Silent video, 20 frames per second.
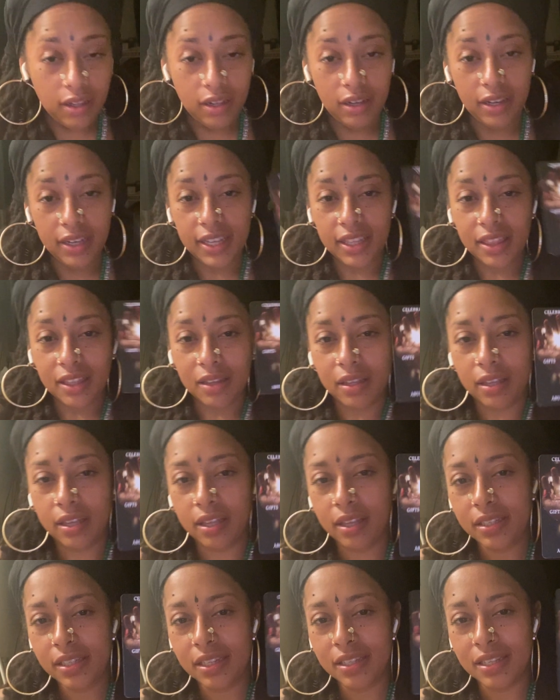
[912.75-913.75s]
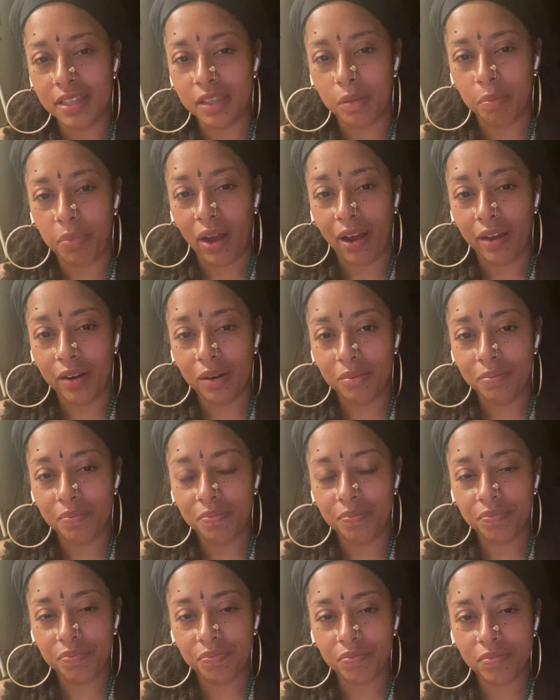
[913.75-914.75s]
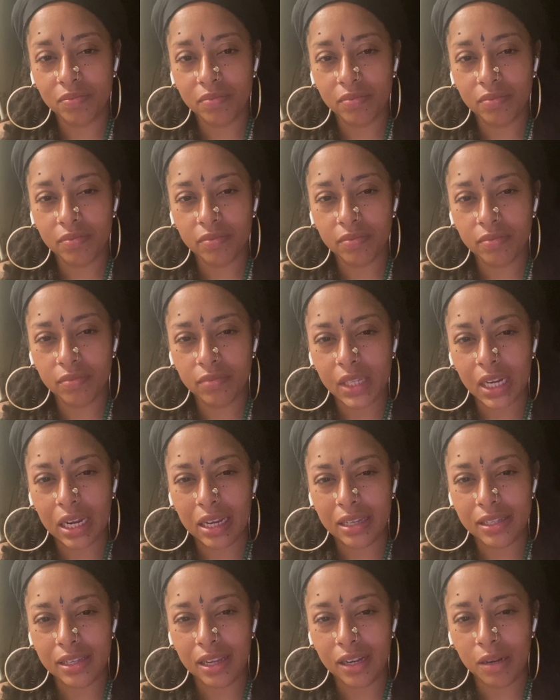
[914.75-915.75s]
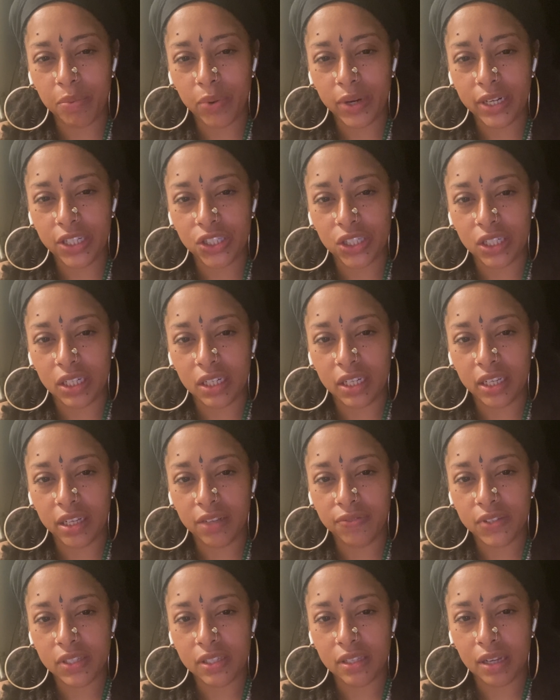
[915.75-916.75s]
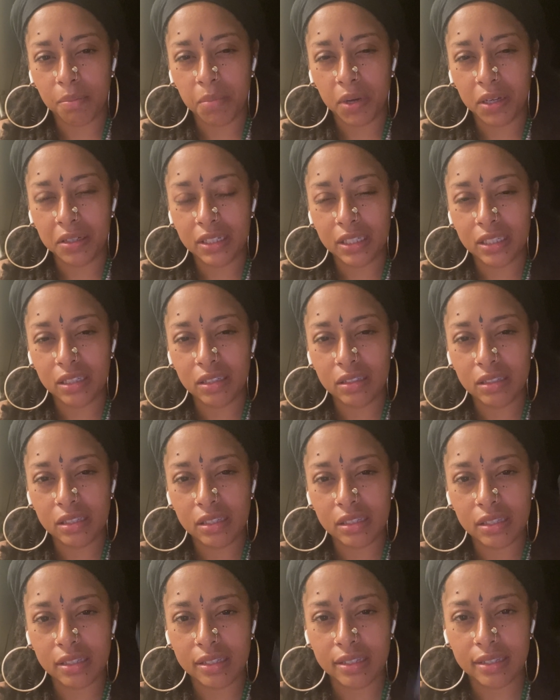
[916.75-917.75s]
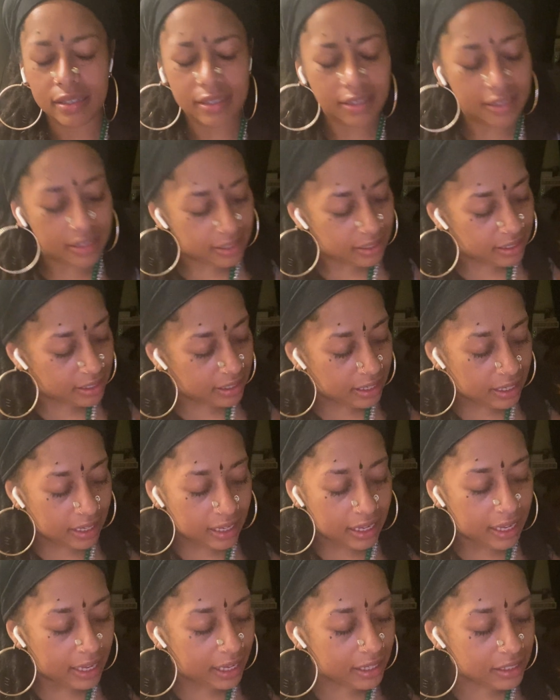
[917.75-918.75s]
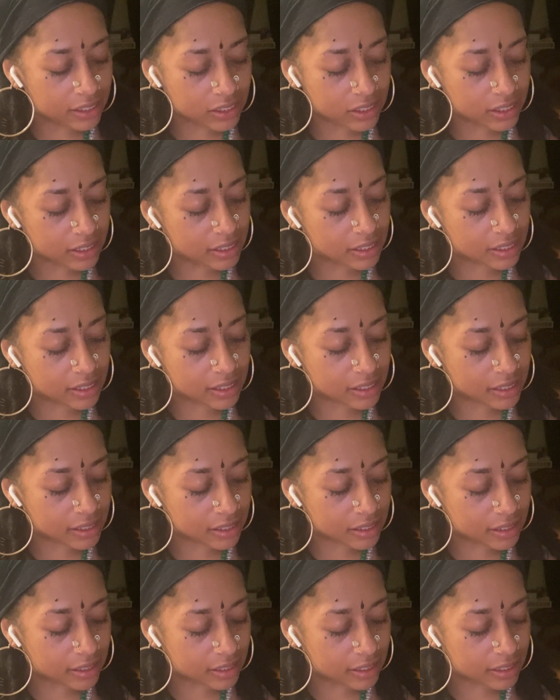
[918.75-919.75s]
Look at this is at the bottom. Celebration, gifts, abundance. It's just,